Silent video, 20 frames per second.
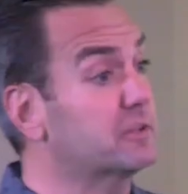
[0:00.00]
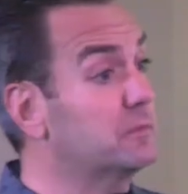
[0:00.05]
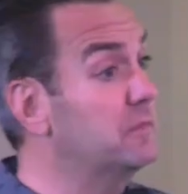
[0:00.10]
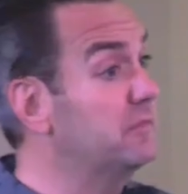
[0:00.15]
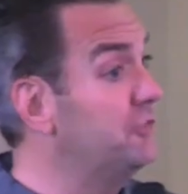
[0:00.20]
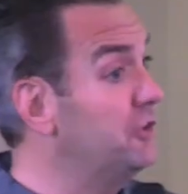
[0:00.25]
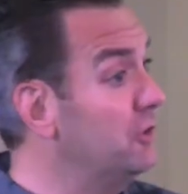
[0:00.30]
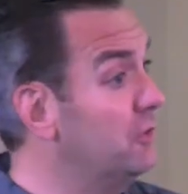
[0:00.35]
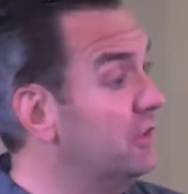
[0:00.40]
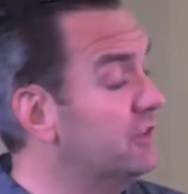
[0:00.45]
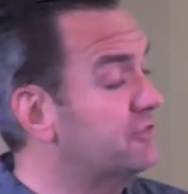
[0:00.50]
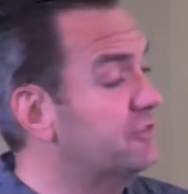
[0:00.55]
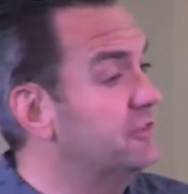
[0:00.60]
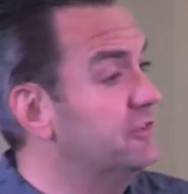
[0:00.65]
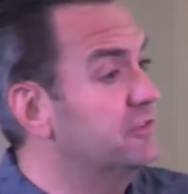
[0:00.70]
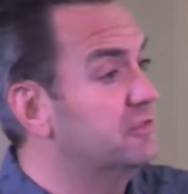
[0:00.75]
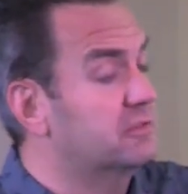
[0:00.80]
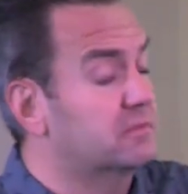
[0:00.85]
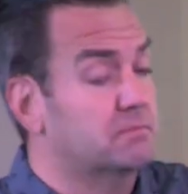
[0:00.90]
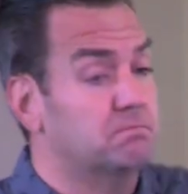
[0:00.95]
some of you, this
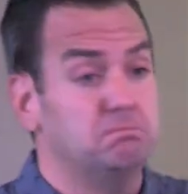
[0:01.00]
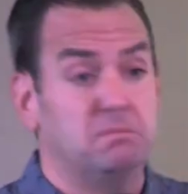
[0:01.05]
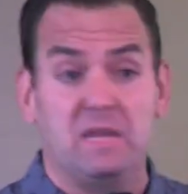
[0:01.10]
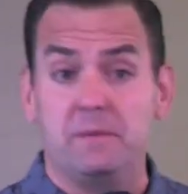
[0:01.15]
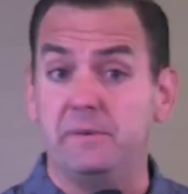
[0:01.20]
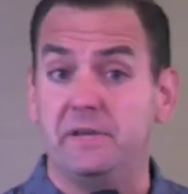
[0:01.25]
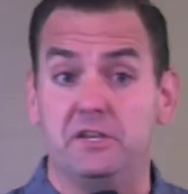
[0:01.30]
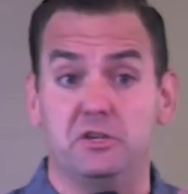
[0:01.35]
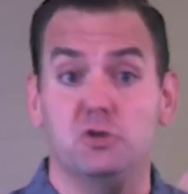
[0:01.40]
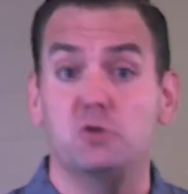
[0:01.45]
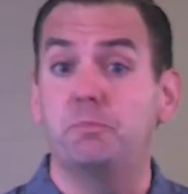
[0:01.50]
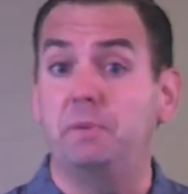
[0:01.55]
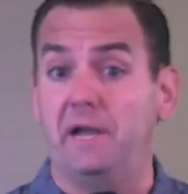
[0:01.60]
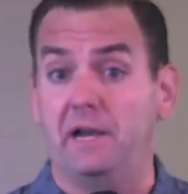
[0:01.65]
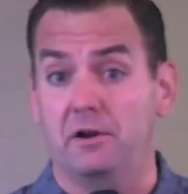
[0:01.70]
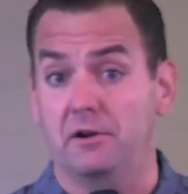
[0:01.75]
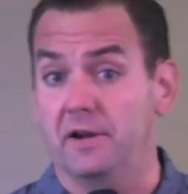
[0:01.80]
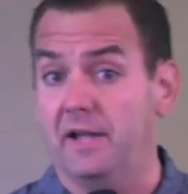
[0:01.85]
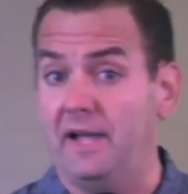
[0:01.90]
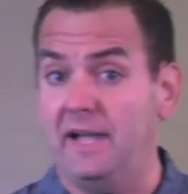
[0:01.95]
is maybe a new
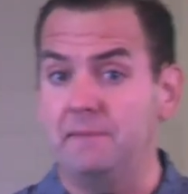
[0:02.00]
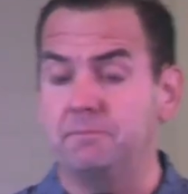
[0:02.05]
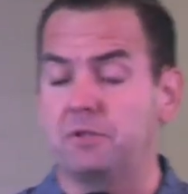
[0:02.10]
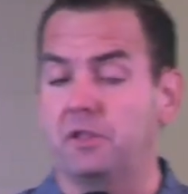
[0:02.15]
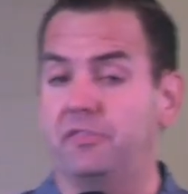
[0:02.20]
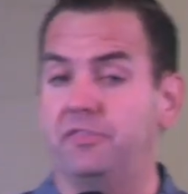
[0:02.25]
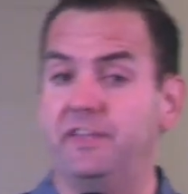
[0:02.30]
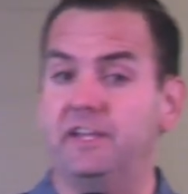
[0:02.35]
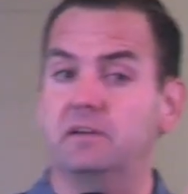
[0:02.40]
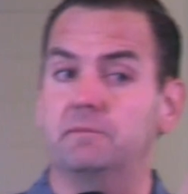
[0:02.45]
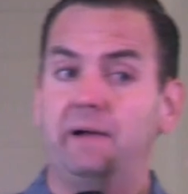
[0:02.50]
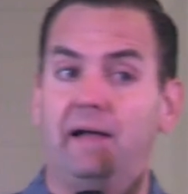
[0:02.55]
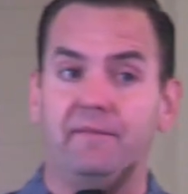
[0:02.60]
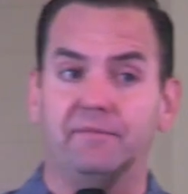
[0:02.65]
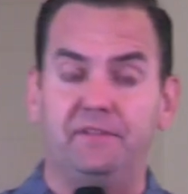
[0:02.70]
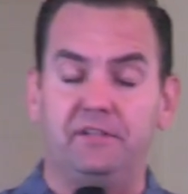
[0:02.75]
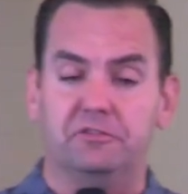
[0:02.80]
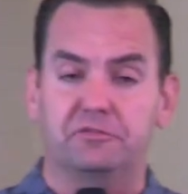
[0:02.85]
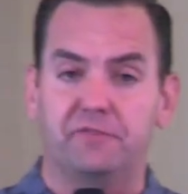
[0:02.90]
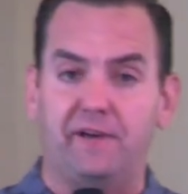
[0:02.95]
paradigm to think
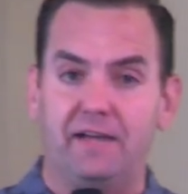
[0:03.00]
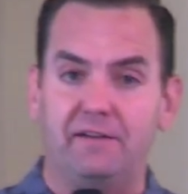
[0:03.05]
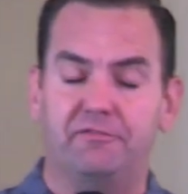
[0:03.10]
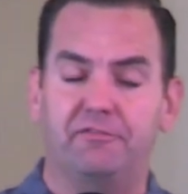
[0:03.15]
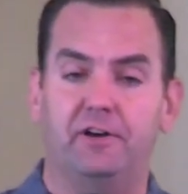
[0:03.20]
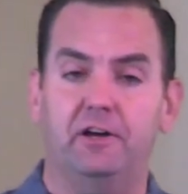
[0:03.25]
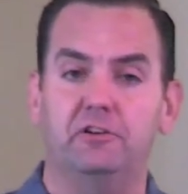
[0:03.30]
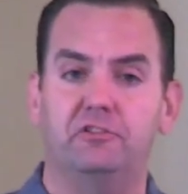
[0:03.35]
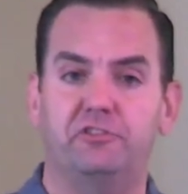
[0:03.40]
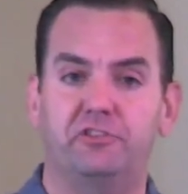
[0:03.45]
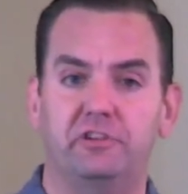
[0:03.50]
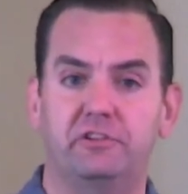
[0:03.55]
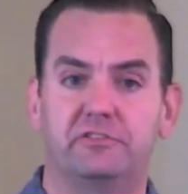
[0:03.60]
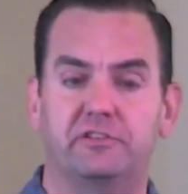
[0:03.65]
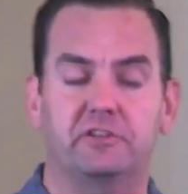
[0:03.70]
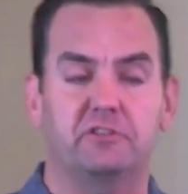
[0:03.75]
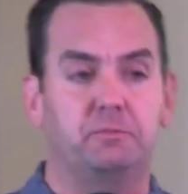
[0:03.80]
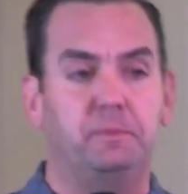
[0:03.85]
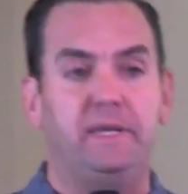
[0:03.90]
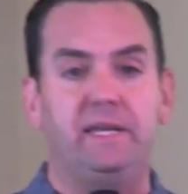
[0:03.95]
about these five functions
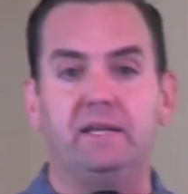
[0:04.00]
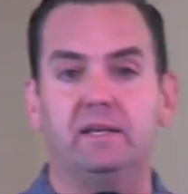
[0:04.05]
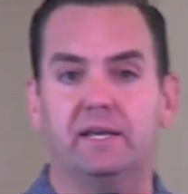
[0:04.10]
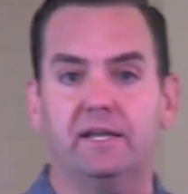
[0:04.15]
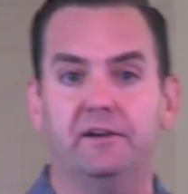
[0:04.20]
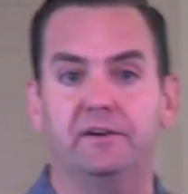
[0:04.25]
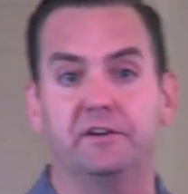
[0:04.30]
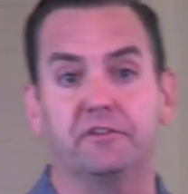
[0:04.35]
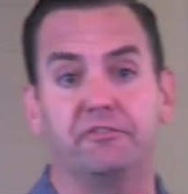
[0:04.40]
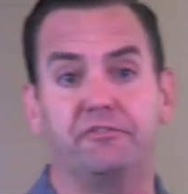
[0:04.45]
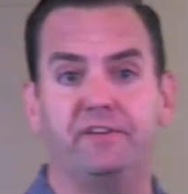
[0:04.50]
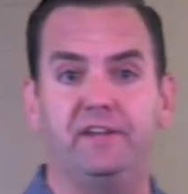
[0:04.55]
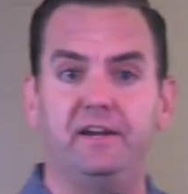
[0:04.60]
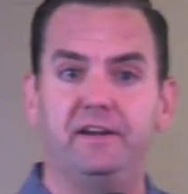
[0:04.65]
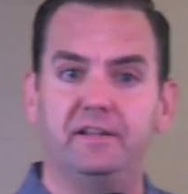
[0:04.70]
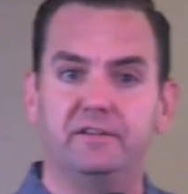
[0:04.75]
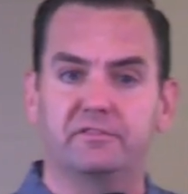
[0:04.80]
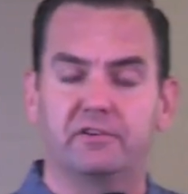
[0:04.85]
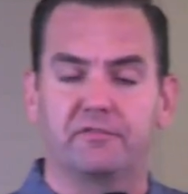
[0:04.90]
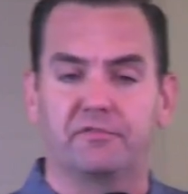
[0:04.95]
as being kind of
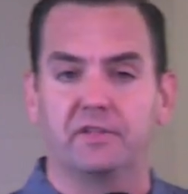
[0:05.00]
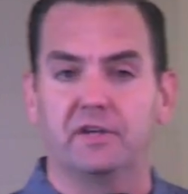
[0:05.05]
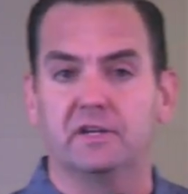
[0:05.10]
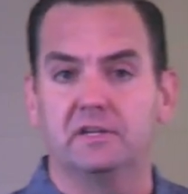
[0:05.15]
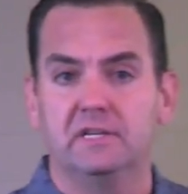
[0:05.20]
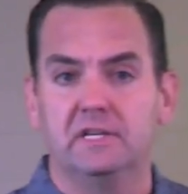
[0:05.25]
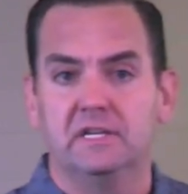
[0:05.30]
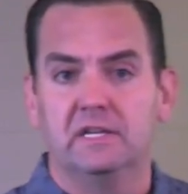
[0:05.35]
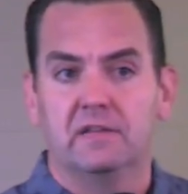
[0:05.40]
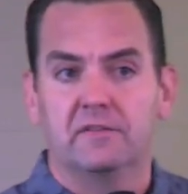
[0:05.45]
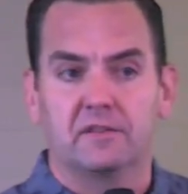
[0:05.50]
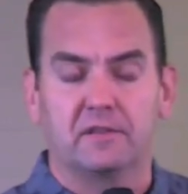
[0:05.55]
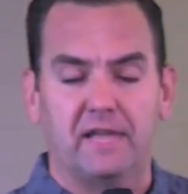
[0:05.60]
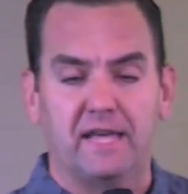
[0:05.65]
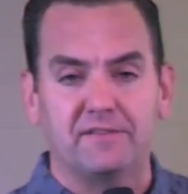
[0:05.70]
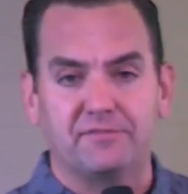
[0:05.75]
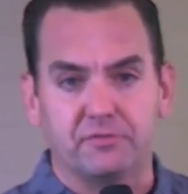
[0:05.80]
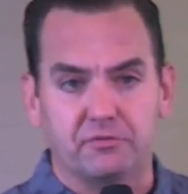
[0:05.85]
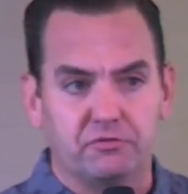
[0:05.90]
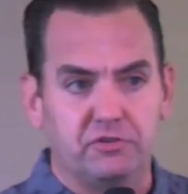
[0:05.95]
definitive of the, the
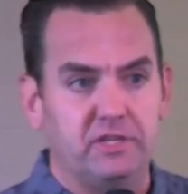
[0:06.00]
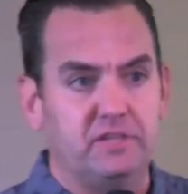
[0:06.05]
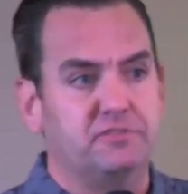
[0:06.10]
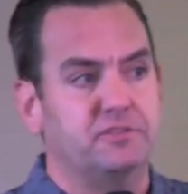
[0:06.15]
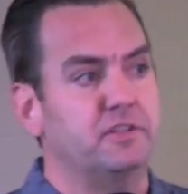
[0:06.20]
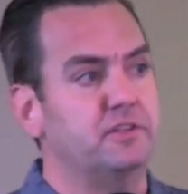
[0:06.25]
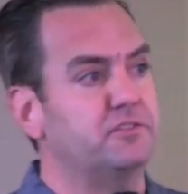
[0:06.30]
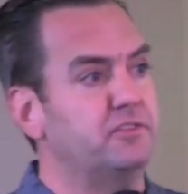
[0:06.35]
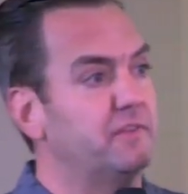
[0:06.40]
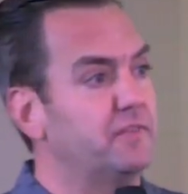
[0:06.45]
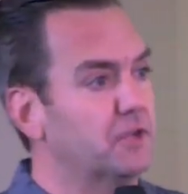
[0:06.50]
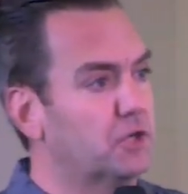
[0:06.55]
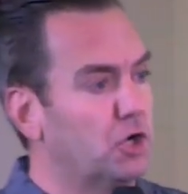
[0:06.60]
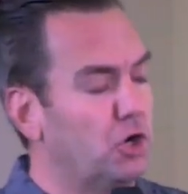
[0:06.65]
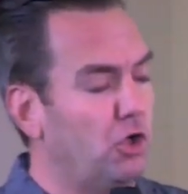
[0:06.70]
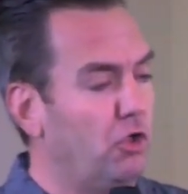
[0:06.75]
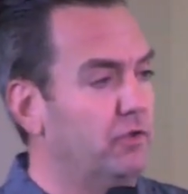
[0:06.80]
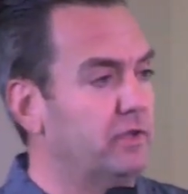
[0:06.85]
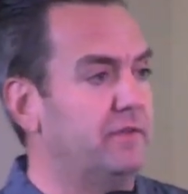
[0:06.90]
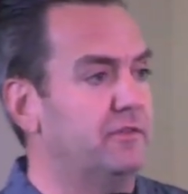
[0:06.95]
life of Jesus and the
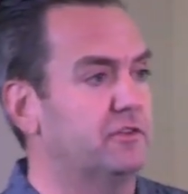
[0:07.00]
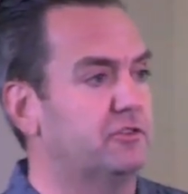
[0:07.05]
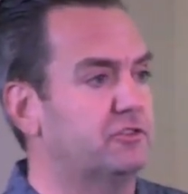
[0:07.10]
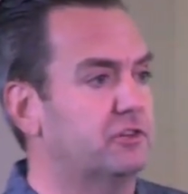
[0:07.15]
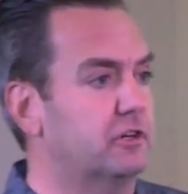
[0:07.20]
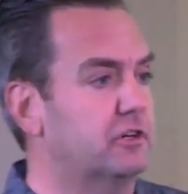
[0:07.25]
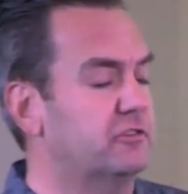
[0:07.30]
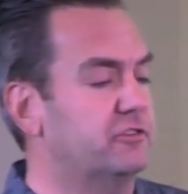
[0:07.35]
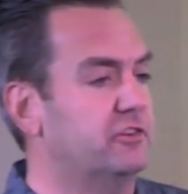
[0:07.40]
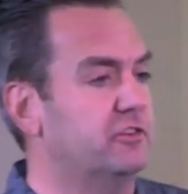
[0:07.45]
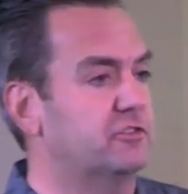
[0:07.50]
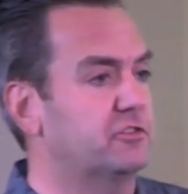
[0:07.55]
calling on the church.